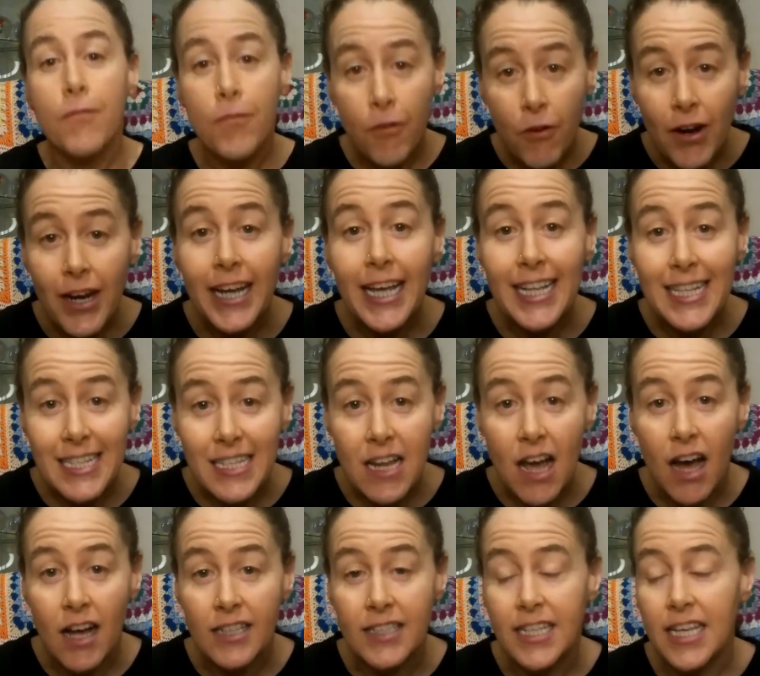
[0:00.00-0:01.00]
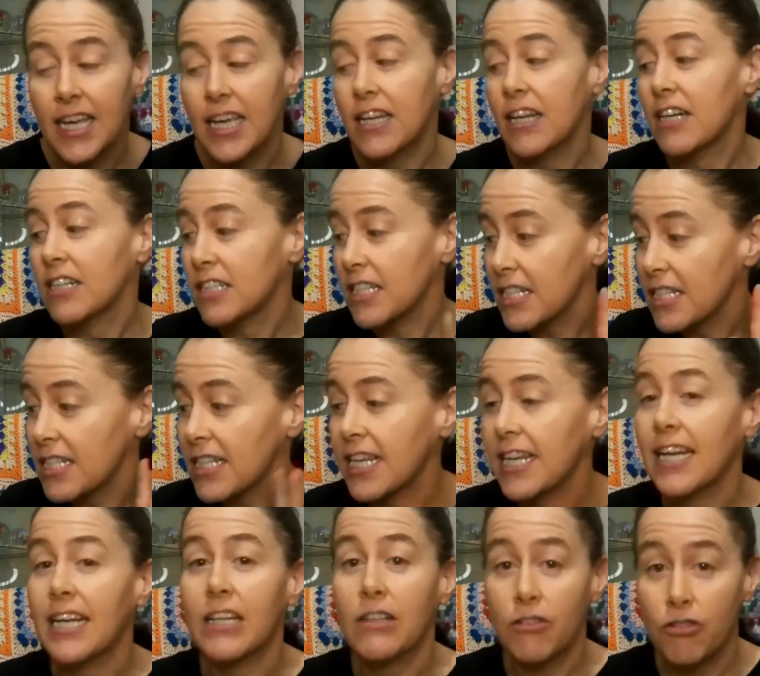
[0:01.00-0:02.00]
Before I get started, I just
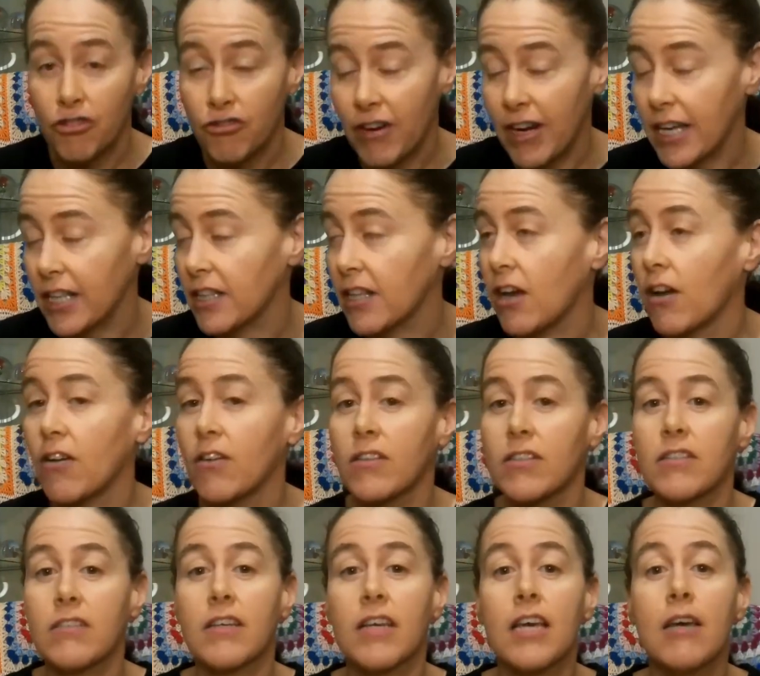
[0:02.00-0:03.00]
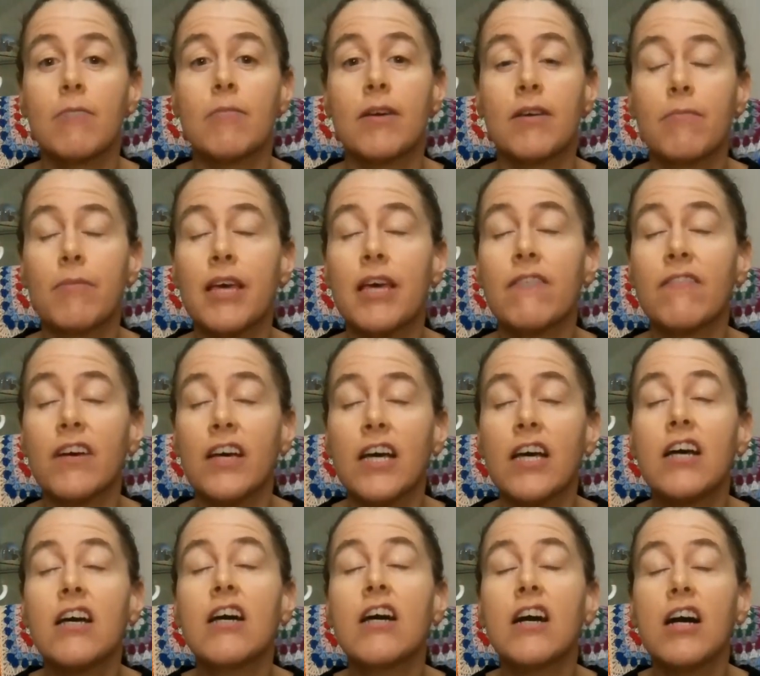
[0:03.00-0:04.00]
need a little drink though because I'm a bit
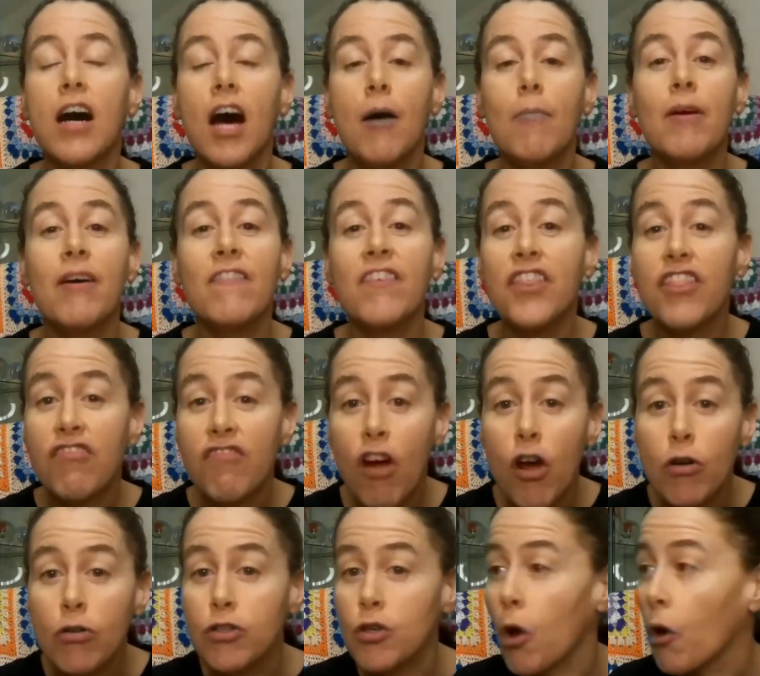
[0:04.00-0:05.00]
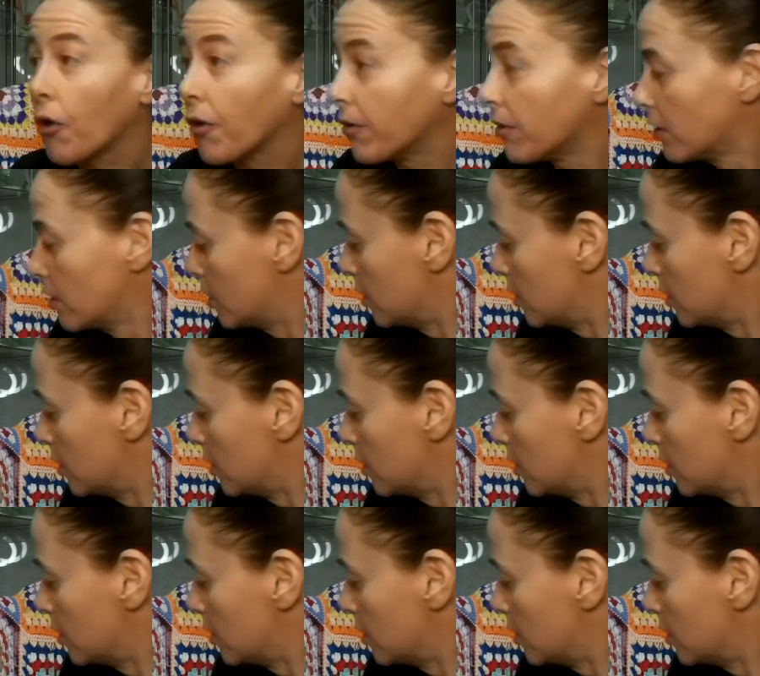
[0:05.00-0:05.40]
of a throat on.